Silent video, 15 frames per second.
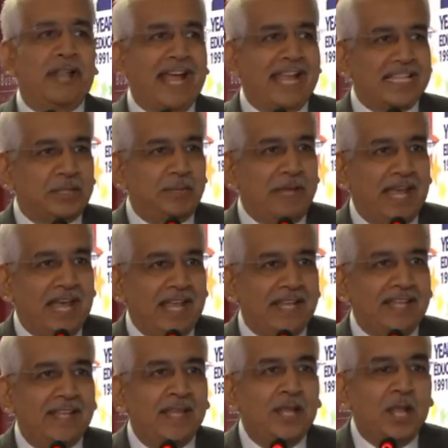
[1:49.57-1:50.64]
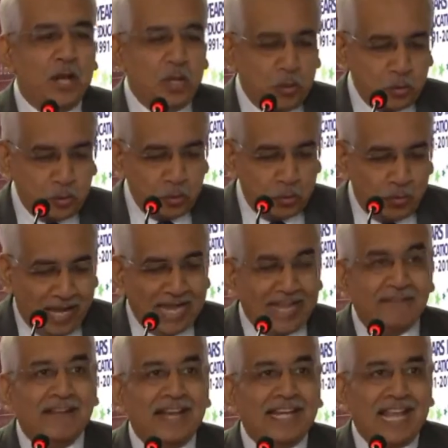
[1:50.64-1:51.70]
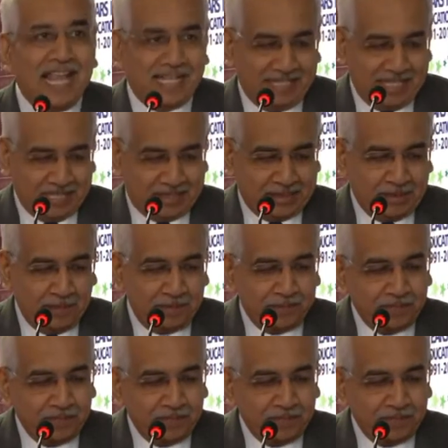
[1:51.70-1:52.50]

ISBR, to do an event like this.